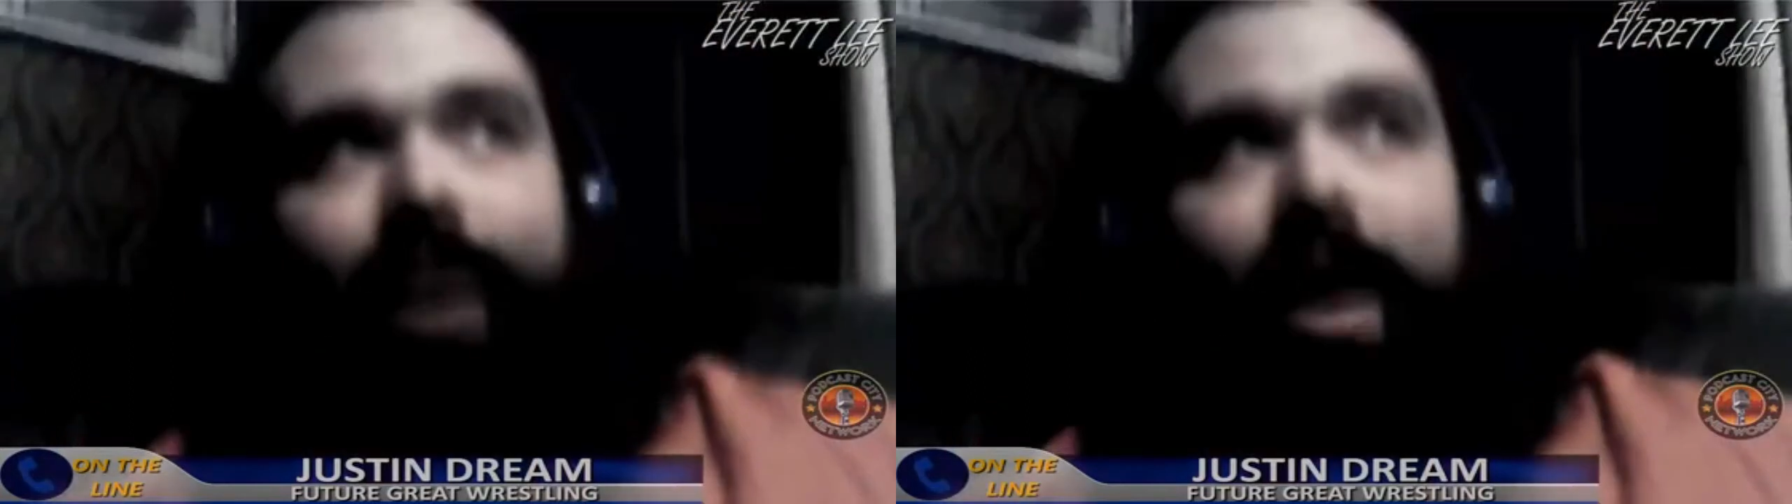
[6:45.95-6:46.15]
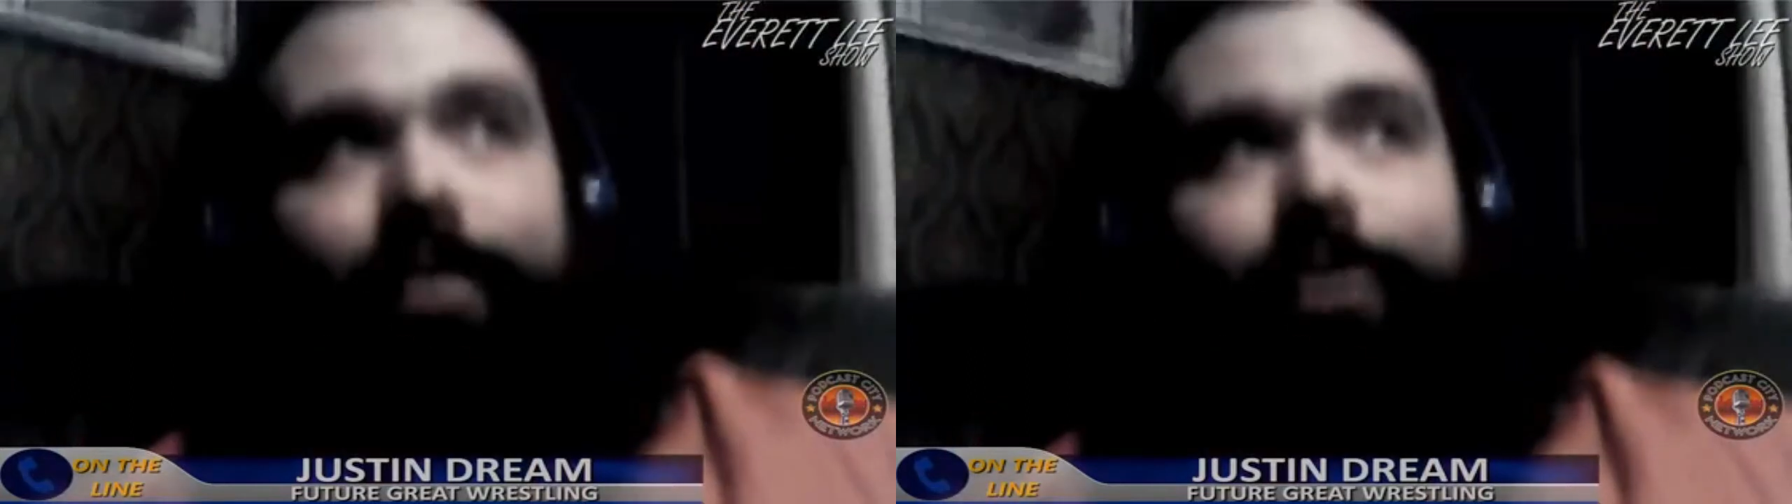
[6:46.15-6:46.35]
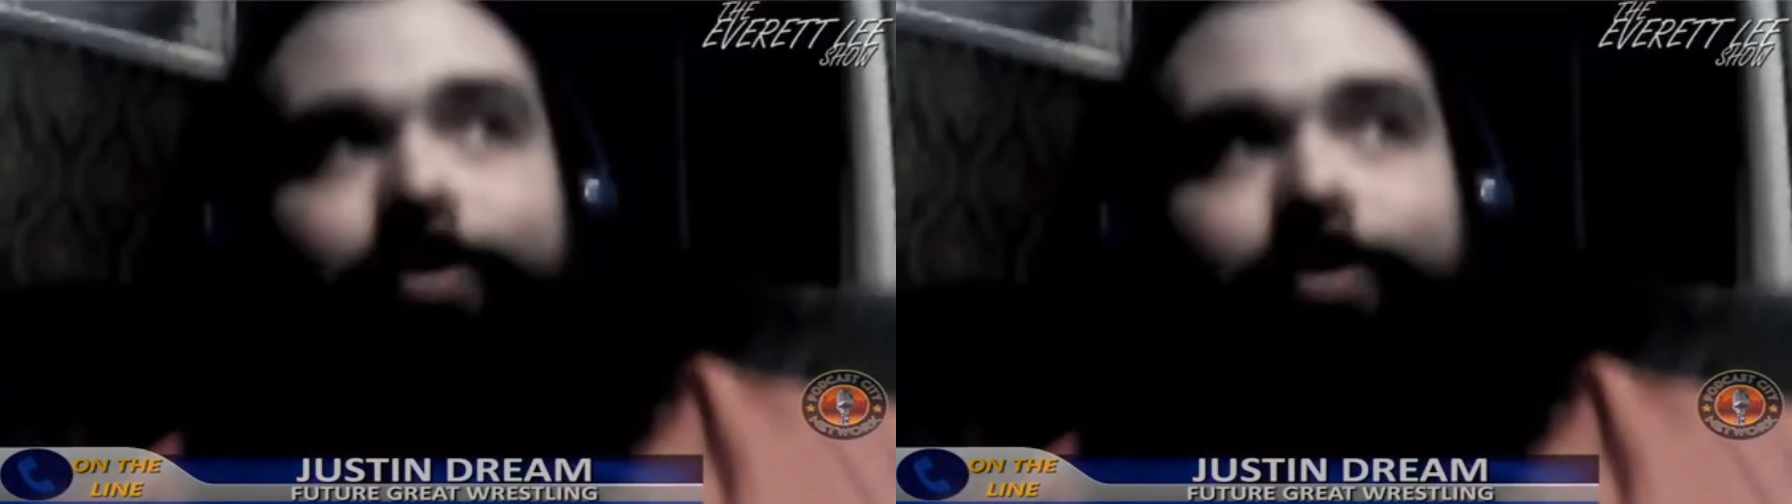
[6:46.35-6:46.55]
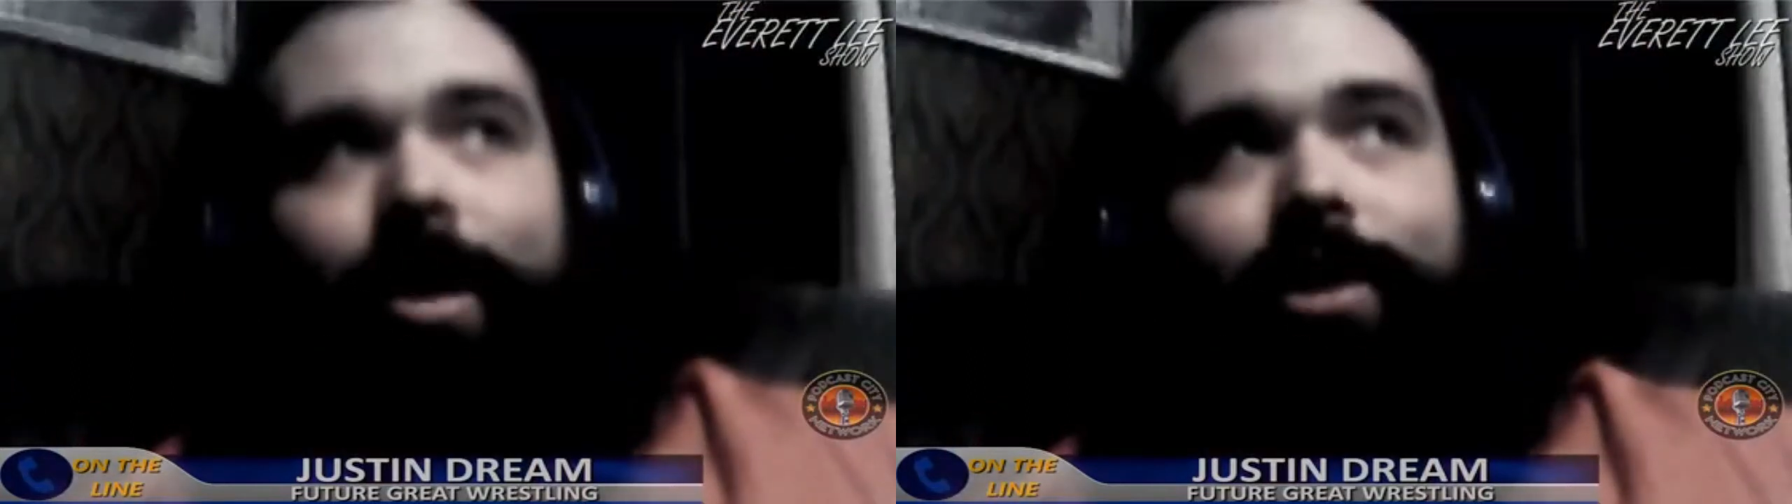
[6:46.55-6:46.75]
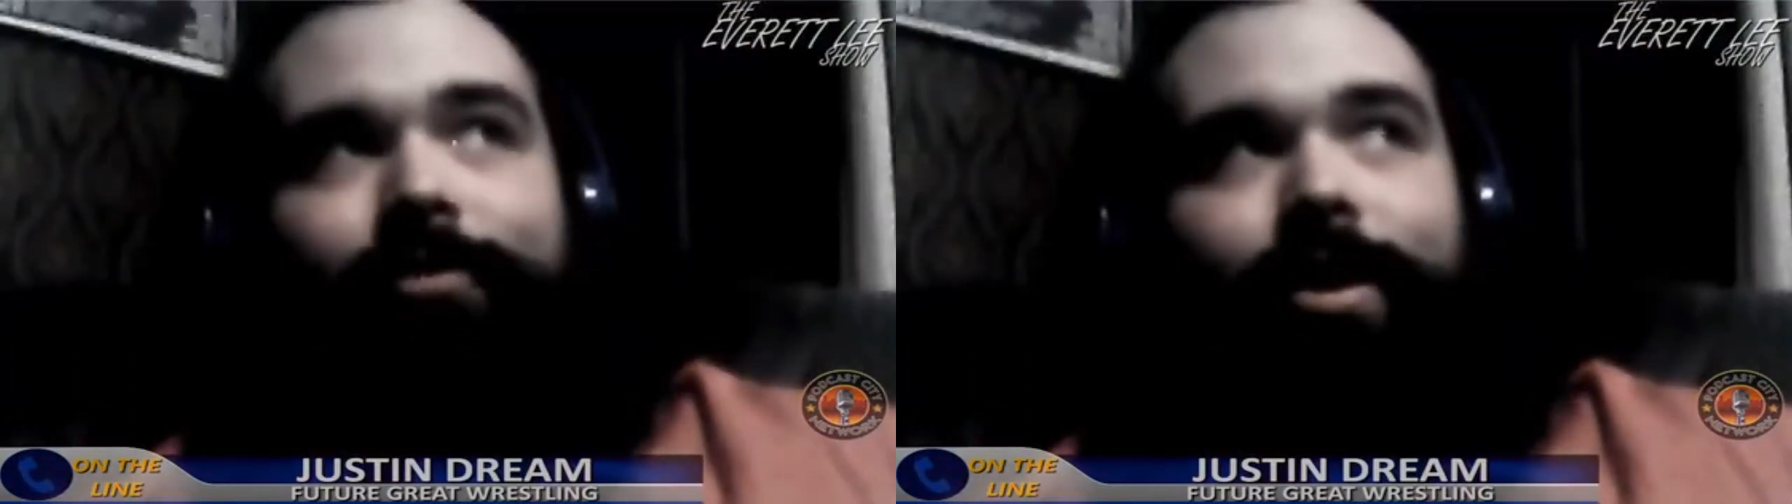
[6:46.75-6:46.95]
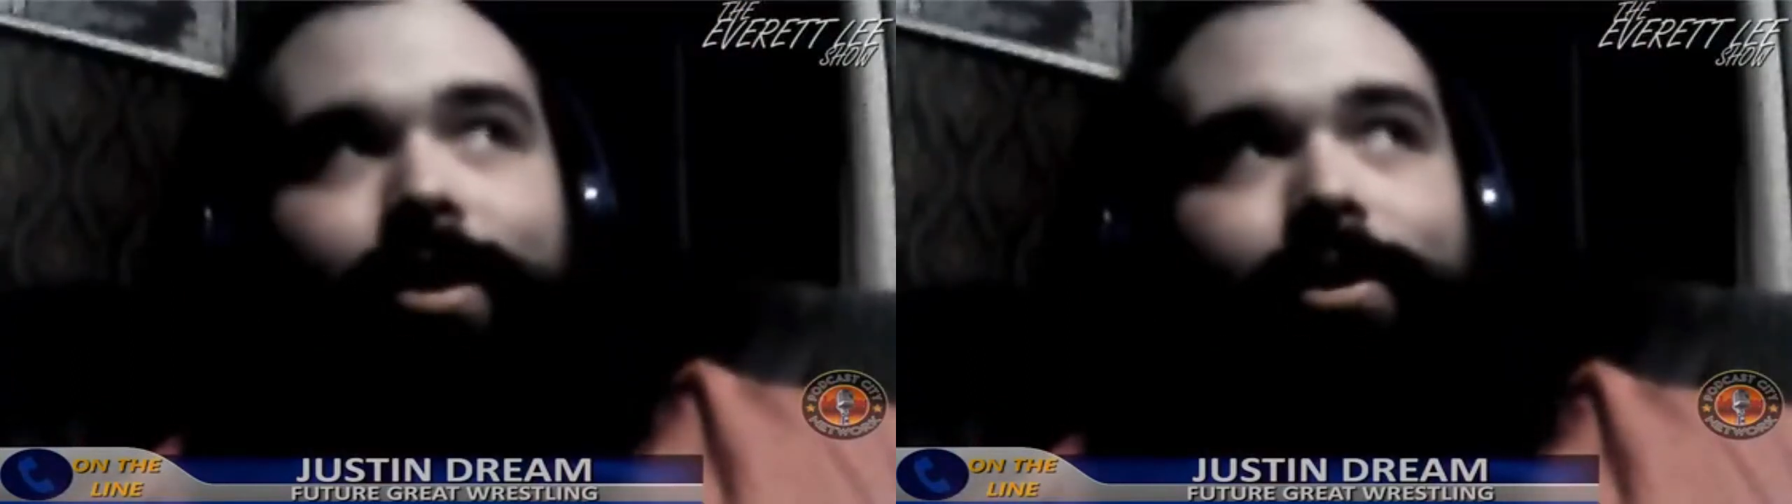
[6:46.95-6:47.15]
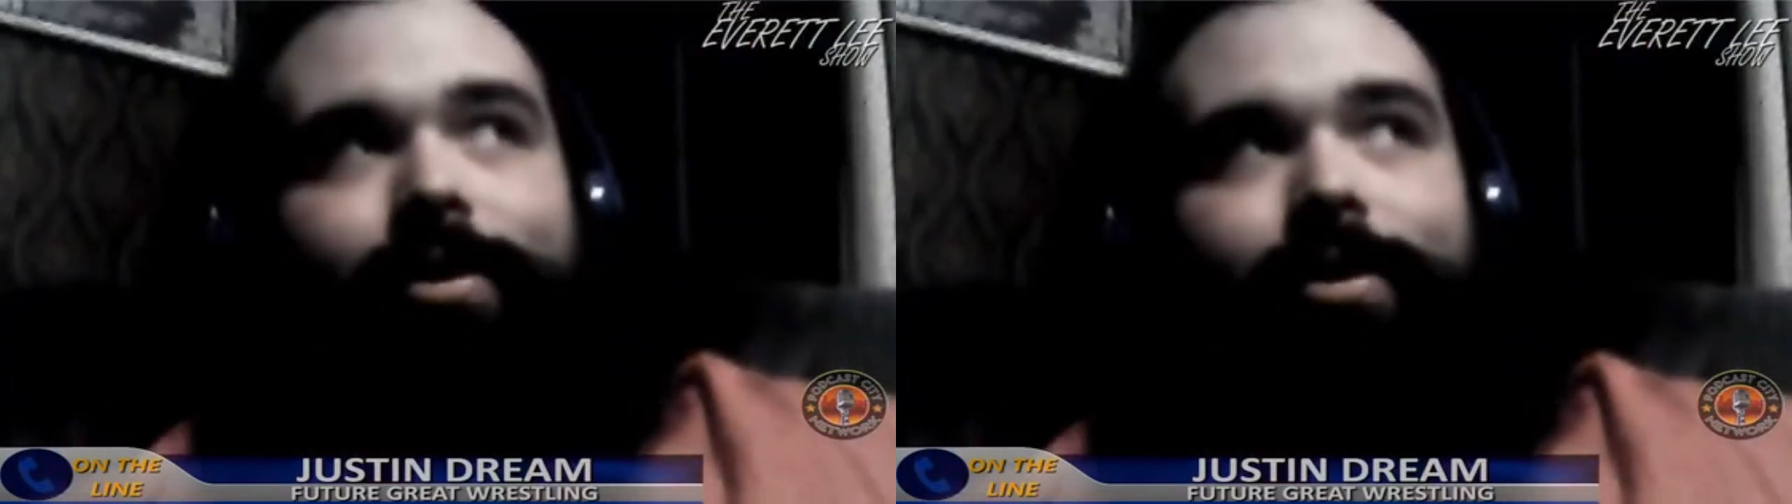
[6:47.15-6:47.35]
5 years of my career.